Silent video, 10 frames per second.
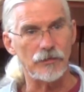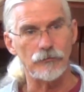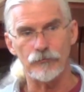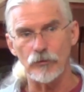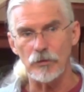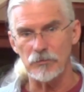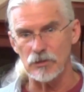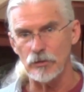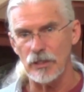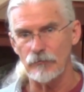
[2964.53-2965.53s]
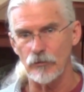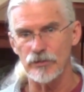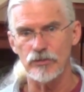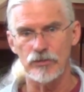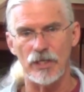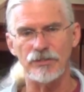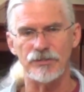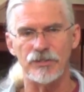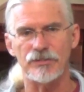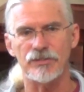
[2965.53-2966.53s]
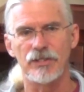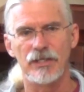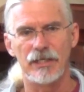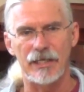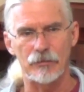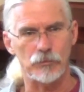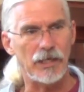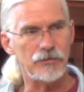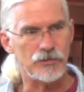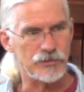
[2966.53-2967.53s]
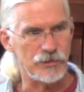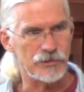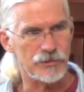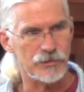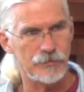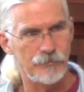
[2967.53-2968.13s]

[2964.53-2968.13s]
and the fruit he was looking for is justice and righteousness.